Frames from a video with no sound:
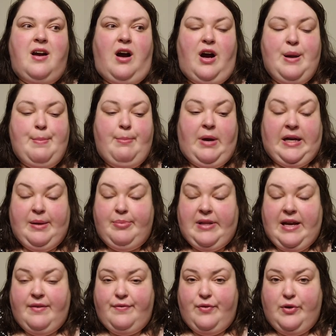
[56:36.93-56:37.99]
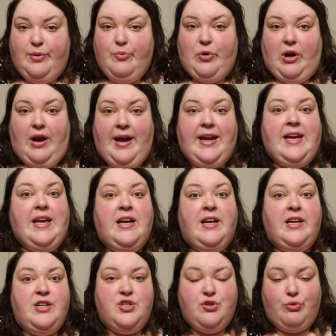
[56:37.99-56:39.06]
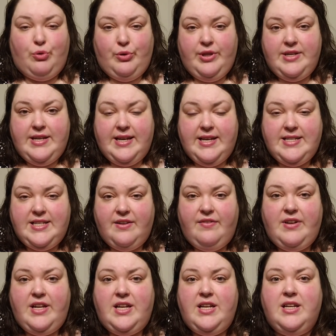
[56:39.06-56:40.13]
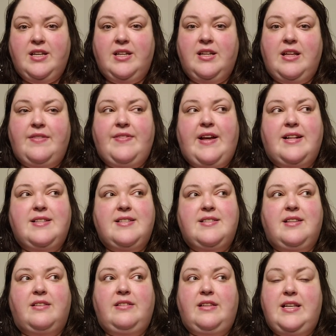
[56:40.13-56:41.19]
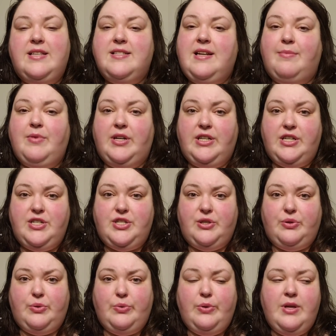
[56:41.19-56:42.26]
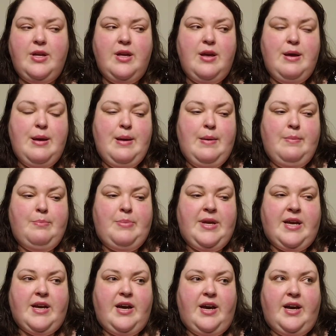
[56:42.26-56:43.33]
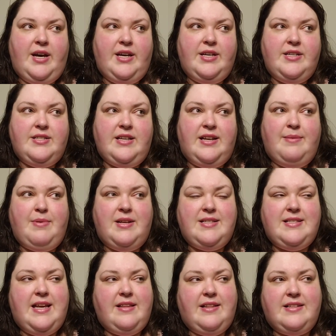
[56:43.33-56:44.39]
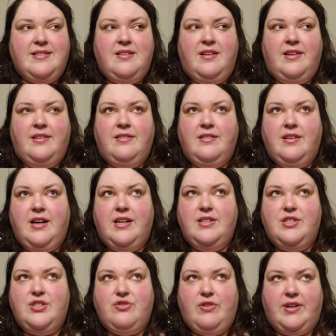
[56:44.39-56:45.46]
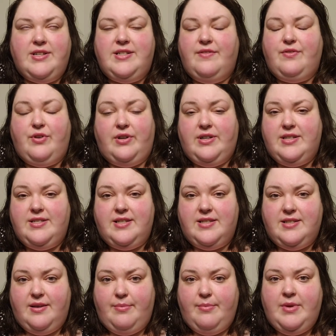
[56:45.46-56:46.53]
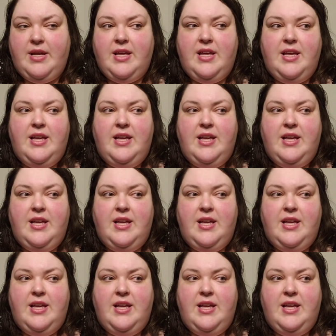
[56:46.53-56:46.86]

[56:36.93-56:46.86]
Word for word: on my platform where I can control the negativity, that's the least I'm going to do because, and I'm not saying, that's not constructive criticism.